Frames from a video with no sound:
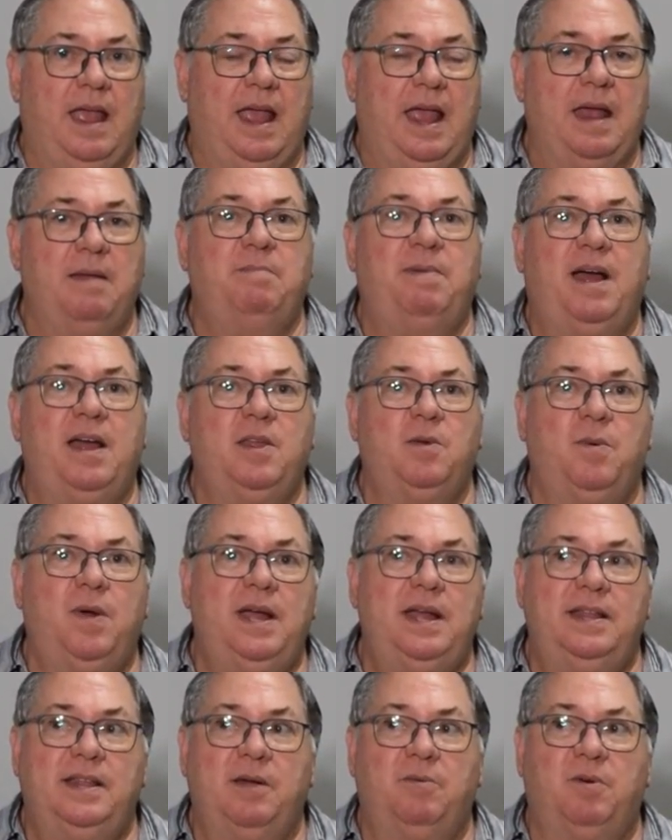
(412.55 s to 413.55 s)
And by the
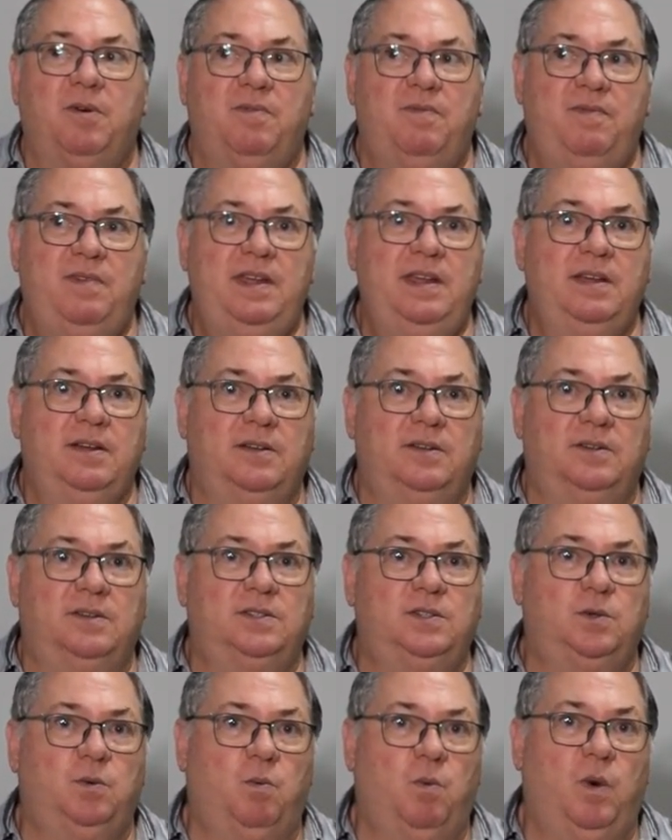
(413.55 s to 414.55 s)
way, there were
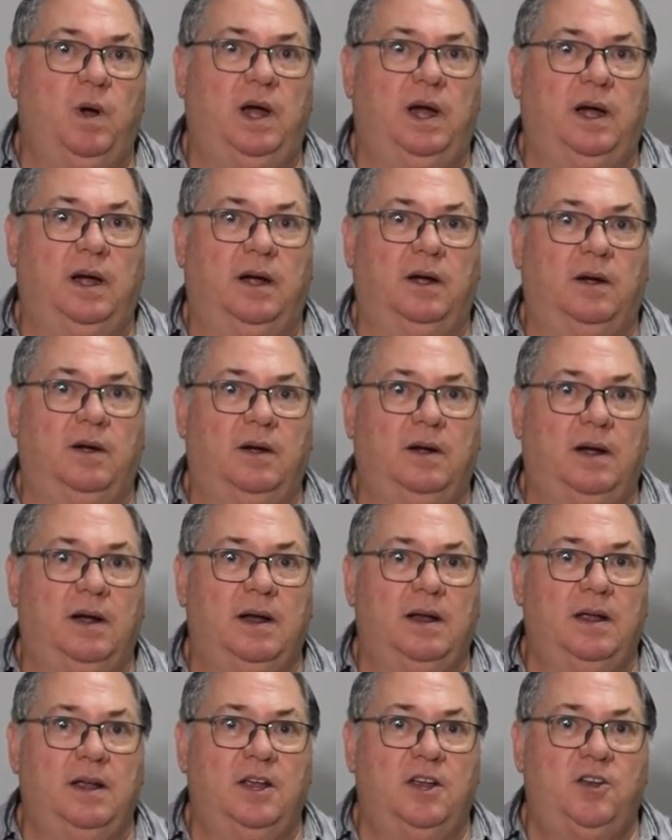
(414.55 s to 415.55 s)
fields where
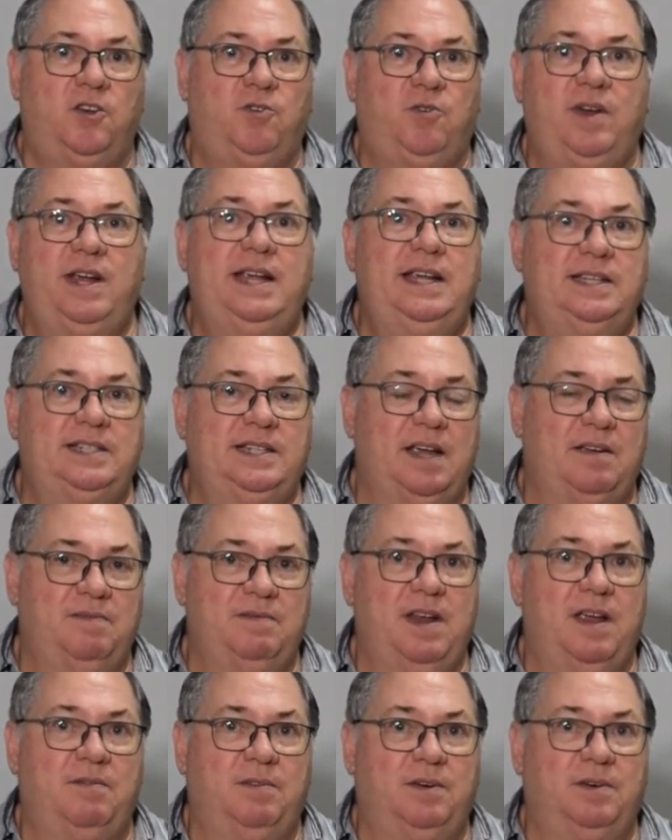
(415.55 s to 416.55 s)
trees have
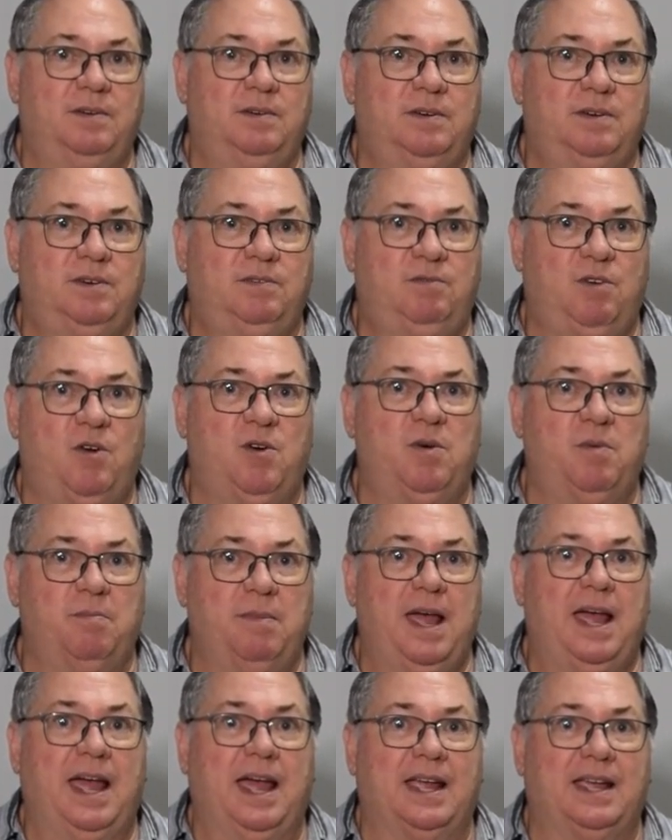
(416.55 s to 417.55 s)
never grown
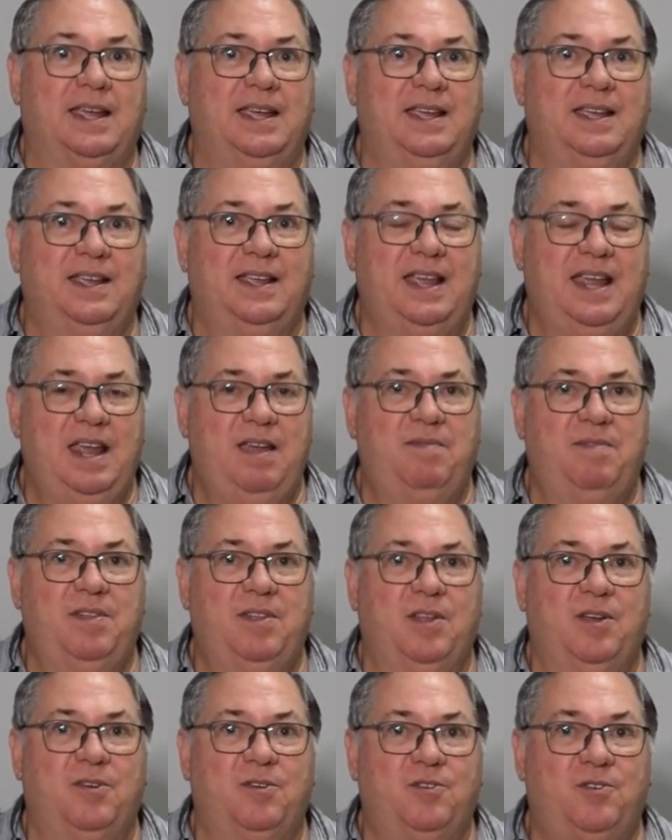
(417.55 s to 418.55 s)
back, even
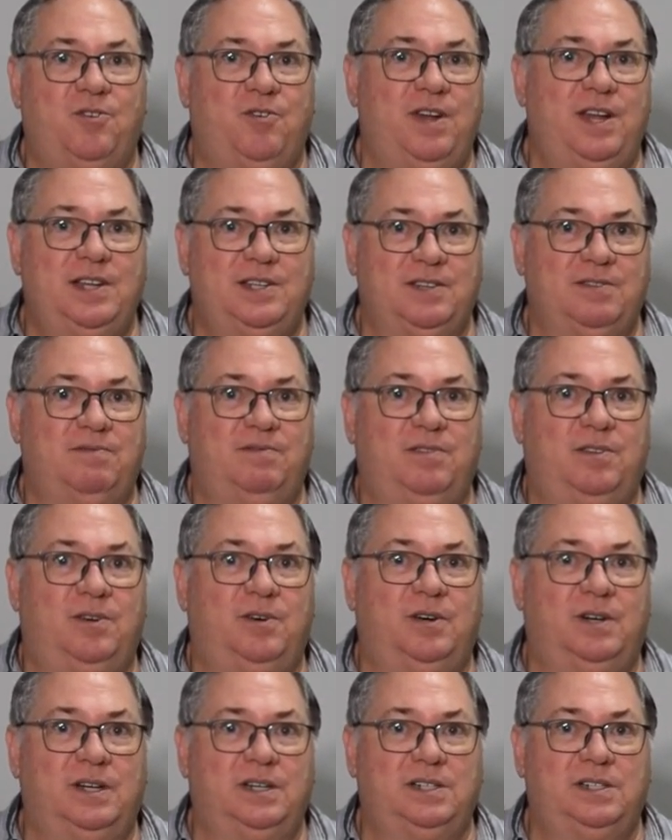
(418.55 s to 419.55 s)
though trees have
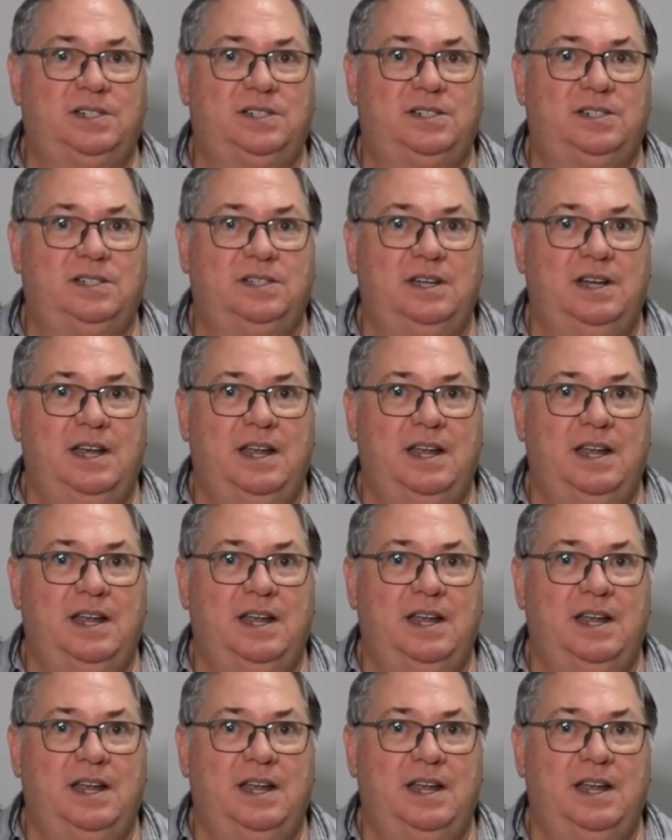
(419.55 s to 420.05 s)
flourished